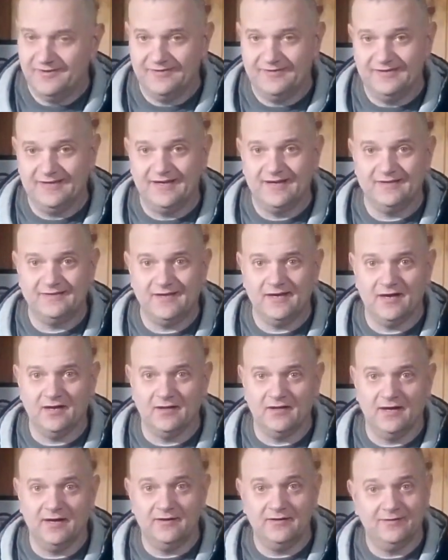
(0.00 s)
You get a
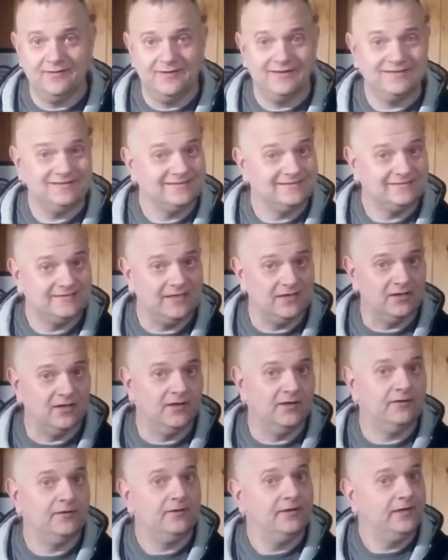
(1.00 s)
taillight, not this
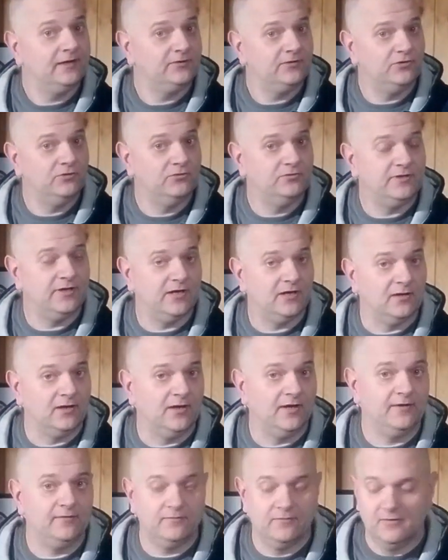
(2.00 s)
taillight, you get the new
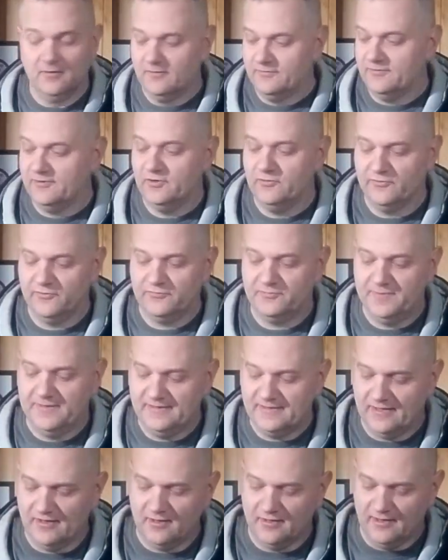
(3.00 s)
taillight, the USB
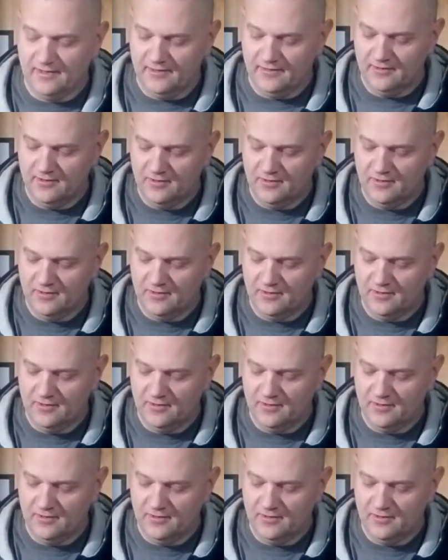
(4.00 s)
taillight.